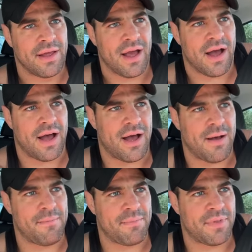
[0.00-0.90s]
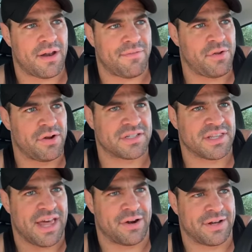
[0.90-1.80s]
Then a few years
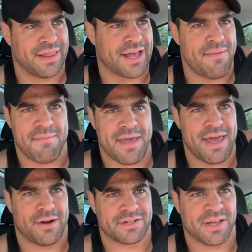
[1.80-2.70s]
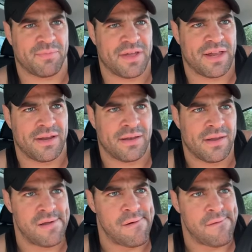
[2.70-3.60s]
later did like a meet or something
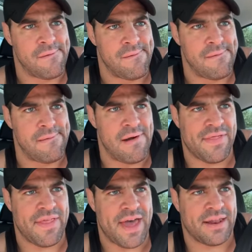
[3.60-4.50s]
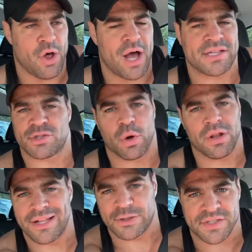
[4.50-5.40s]
and then lost
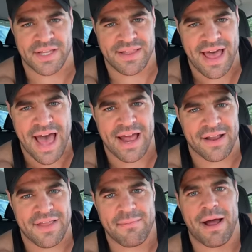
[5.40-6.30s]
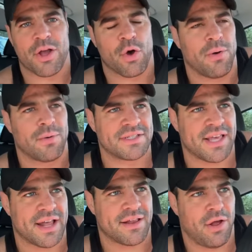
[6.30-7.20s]
total interest in that. And then my goal was
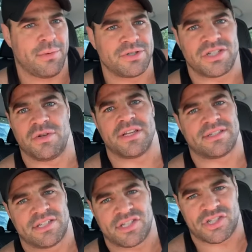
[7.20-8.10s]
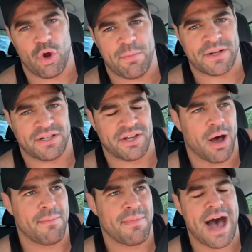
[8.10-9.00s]
like, oh, I'm gonna just do this stupid,
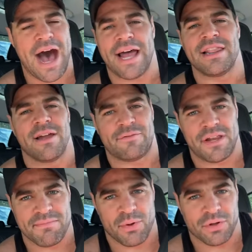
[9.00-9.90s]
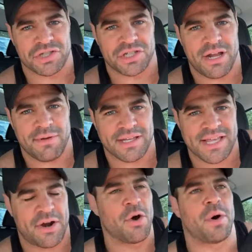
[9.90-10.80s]
dumb, odd lifting bullshit because
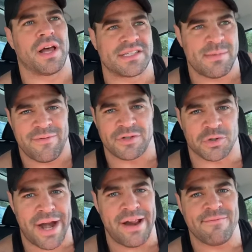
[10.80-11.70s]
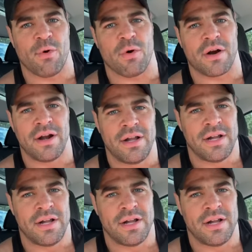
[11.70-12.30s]
I don't know what else I'm even training for.